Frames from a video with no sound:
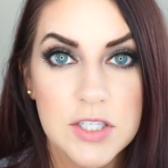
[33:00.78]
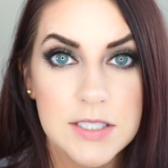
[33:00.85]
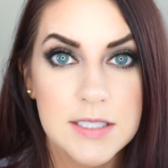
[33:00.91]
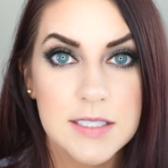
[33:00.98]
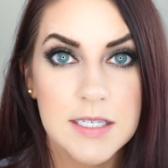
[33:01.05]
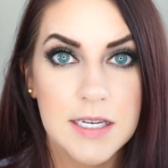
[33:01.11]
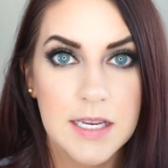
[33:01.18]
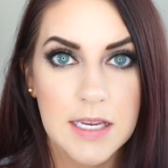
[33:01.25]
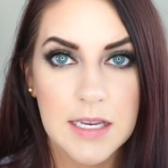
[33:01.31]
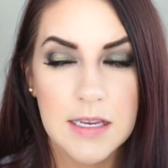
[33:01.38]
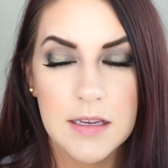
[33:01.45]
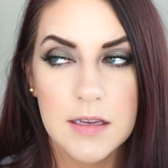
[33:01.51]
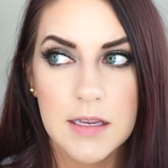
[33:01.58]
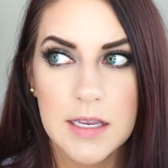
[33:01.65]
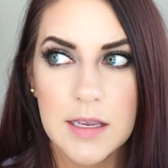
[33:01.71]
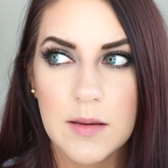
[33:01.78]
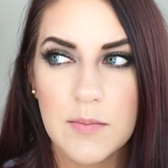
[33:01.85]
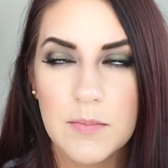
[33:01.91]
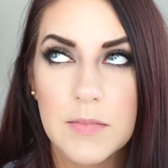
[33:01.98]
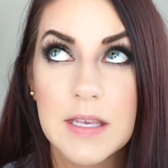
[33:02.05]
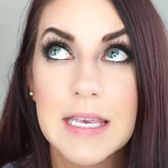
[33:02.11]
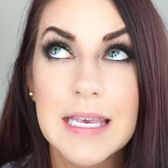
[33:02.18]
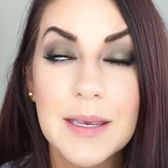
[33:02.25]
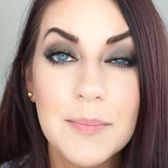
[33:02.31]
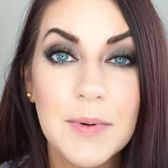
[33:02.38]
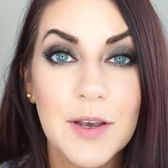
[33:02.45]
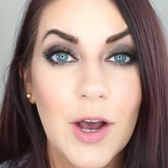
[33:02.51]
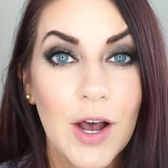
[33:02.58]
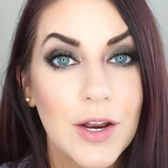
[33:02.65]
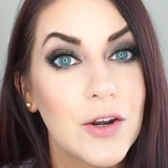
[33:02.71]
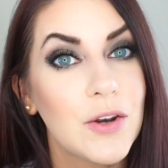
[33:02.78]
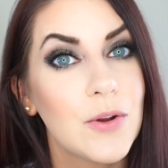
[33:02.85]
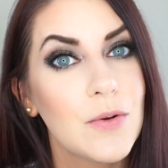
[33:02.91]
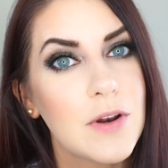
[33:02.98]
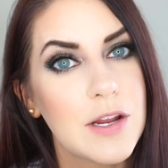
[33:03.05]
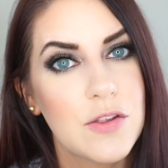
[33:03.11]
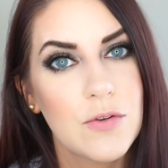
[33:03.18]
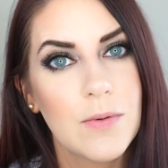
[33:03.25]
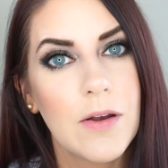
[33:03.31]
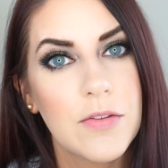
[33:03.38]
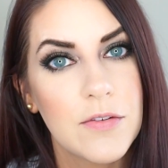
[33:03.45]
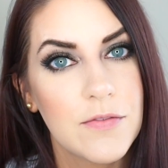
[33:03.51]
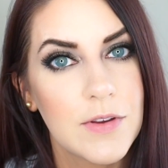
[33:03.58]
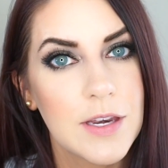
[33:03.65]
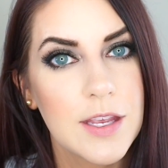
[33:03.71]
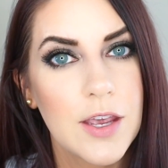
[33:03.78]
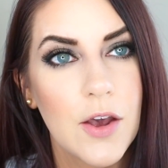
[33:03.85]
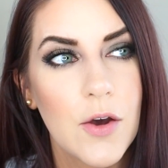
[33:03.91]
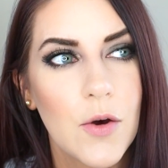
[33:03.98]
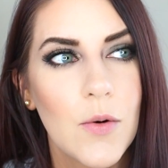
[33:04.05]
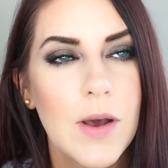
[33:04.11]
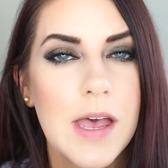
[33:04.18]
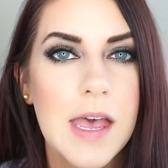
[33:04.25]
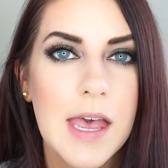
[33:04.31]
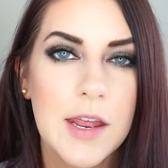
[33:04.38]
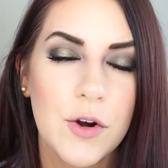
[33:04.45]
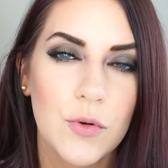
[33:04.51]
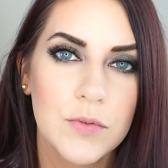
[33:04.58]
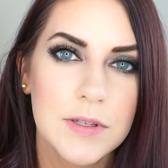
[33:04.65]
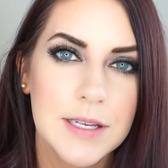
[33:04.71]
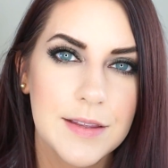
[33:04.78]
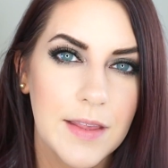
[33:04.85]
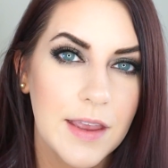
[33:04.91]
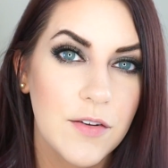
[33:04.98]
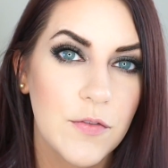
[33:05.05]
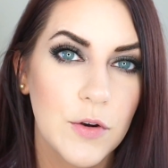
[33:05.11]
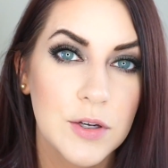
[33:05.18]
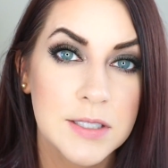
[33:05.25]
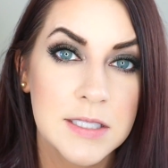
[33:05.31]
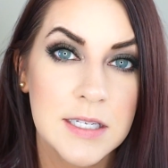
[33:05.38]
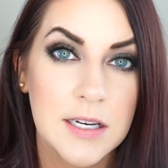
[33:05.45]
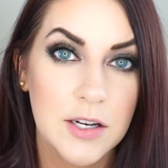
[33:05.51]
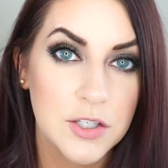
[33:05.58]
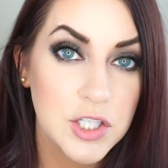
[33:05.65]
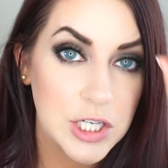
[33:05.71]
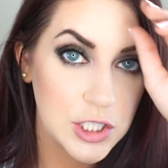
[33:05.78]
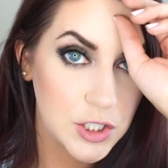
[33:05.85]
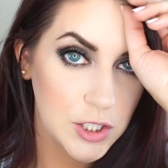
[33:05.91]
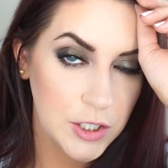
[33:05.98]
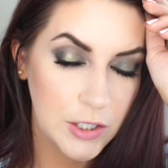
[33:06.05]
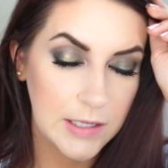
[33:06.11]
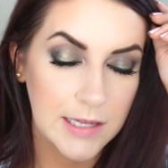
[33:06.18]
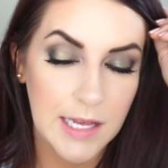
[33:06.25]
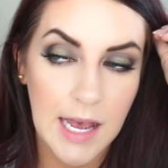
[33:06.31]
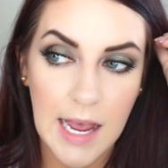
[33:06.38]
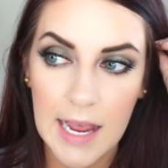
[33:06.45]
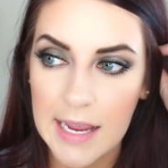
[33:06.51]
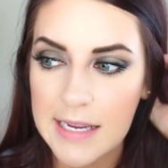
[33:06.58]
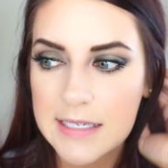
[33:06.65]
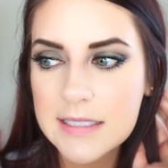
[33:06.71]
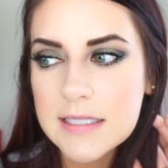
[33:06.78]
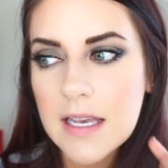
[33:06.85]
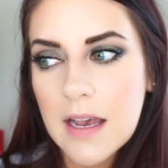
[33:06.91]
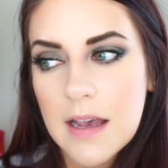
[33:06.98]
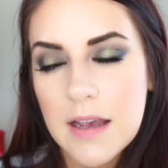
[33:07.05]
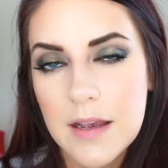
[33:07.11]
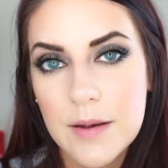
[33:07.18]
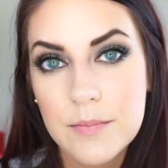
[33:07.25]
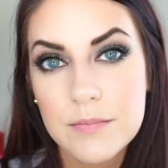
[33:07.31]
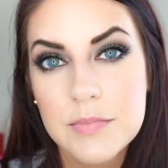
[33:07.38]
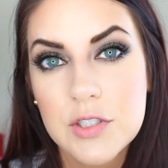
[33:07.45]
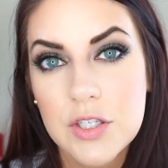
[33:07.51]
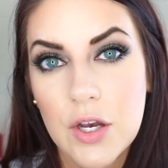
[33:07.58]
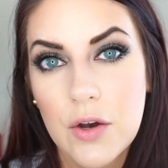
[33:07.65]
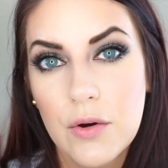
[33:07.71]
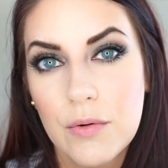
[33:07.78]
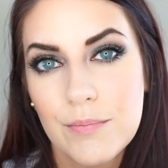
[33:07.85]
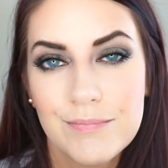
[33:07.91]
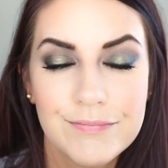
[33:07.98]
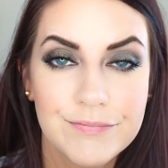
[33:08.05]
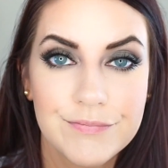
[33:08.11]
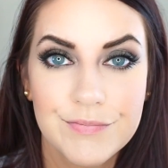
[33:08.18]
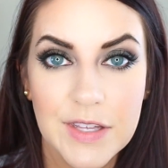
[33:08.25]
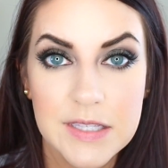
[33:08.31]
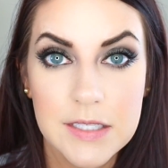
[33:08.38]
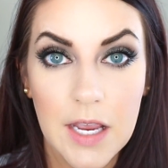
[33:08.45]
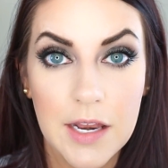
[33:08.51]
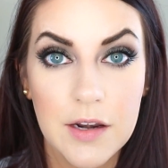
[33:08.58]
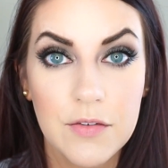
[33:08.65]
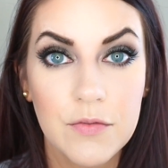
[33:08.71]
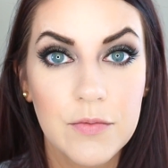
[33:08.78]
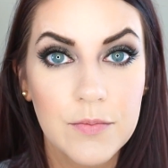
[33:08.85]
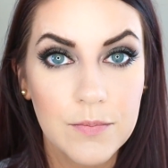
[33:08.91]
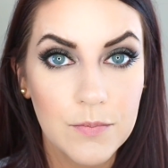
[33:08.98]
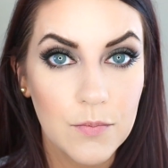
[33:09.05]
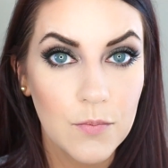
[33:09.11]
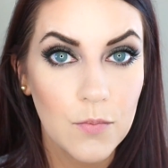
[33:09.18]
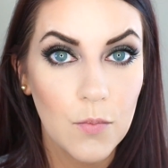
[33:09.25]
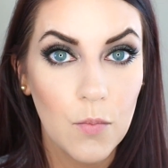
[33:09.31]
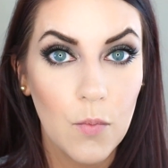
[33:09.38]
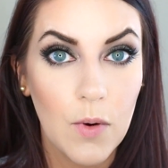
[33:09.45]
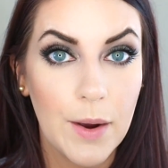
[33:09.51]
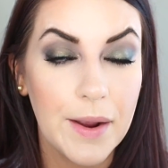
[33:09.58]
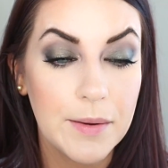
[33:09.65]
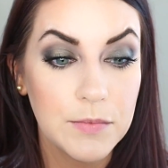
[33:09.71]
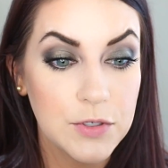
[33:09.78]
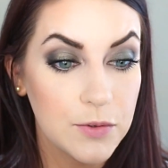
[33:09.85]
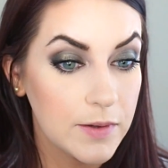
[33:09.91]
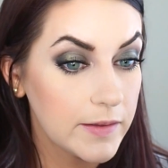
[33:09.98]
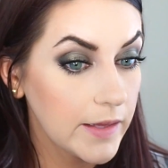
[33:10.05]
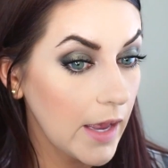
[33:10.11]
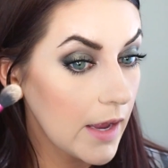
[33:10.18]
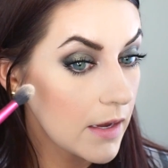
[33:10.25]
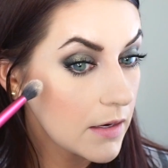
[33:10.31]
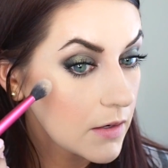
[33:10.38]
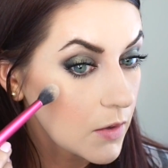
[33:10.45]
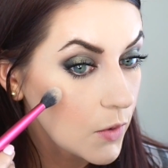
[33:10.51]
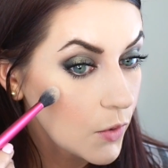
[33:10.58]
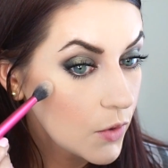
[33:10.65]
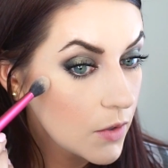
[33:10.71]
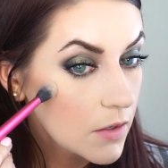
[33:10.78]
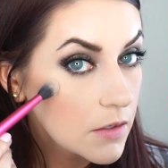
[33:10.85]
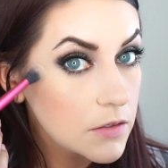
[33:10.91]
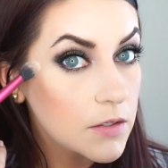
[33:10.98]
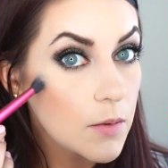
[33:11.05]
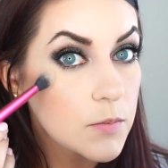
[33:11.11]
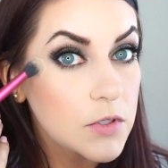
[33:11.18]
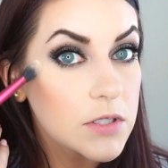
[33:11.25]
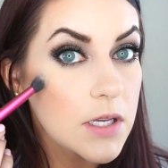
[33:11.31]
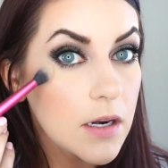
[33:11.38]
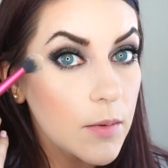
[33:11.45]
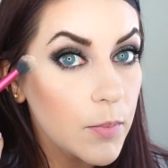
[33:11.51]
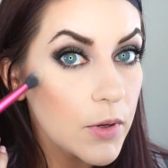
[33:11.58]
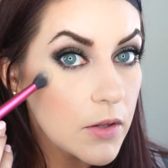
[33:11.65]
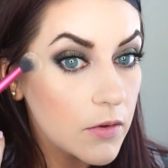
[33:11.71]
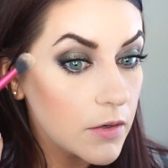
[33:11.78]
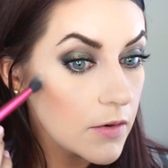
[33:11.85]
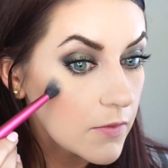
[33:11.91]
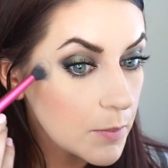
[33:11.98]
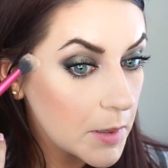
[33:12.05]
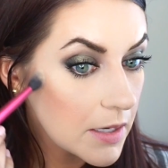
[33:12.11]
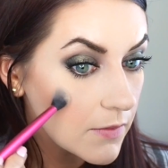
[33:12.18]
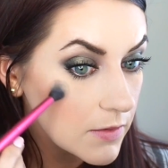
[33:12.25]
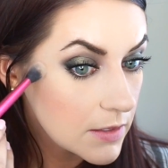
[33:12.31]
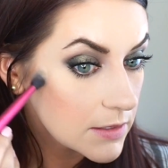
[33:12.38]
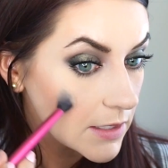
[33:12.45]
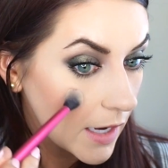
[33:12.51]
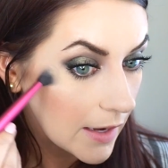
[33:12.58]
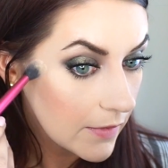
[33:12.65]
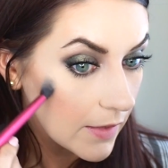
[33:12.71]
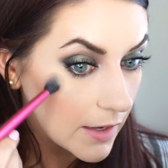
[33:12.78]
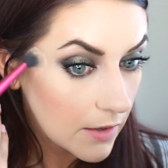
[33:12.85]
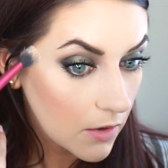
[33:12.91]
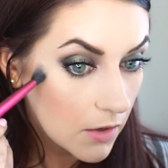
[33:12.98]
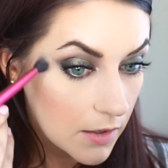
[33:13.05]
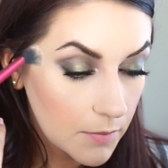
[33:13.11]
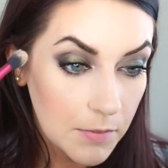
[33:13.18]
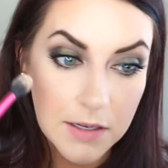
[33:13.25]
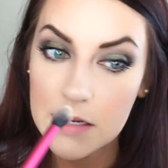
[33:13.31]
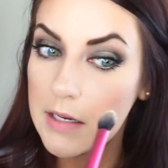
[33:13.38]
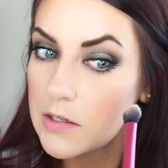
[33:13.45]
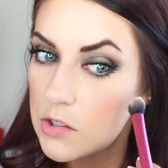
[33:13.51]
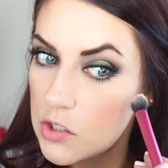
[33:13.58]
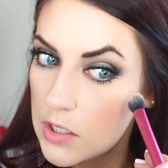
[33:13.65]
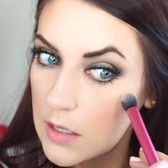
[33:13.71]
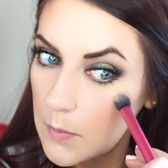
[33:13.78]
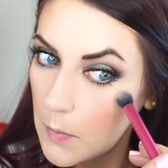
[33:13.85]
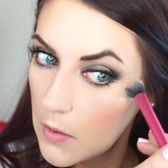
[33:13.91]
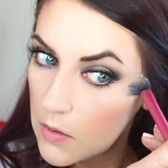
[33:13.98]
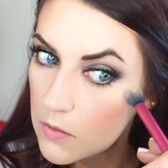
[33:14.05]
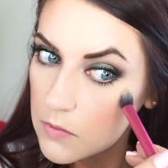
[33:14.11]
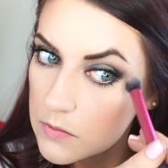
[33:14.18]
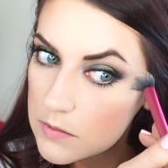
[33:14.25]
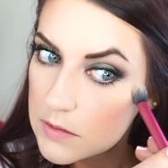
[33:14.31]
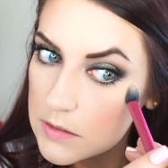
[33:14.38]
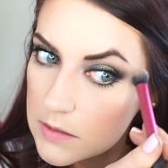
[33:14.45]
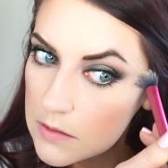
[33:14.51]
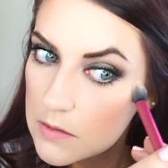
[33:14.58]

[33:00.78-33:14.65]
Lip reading: just to keep continuity throughout the video and only like focusing on changing the eyes. So that's kind of why I'm doing that. So I'm just going to put a little bit of this highlight on my cheekbones.